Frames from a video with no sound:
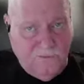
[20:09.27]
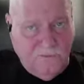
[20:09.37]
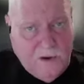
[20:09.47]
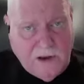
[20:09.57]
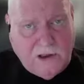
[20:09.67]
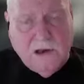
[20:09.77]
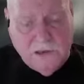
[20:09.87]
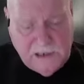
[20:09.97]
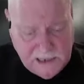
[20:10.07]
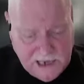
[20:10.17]
very
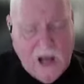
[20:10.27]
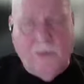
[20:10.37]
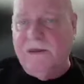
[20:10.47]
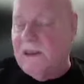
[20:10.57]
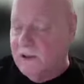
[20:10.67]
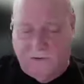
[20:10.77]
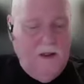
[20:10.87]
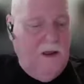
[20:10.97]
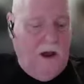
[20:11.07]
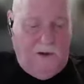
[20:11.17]
clearly now
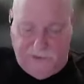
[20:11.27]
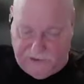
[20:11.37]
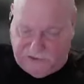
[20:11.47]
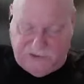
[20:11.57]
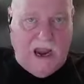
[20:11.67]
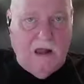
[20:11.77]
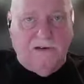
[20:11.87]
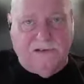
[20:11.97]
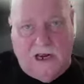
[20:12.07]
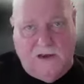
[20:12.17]
because of this
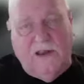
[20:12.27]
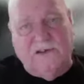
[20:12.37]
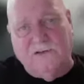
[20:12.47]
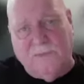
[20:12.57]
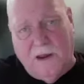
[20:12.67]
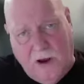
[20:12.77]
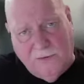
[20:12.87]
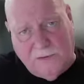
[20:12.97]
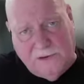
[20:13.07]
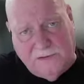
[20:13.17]
challenge that I've had since my
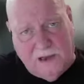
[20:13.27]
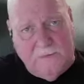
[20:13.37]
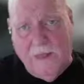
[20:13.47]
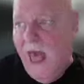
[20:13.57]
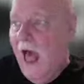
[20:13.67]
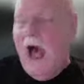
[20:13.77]
wife's been sick.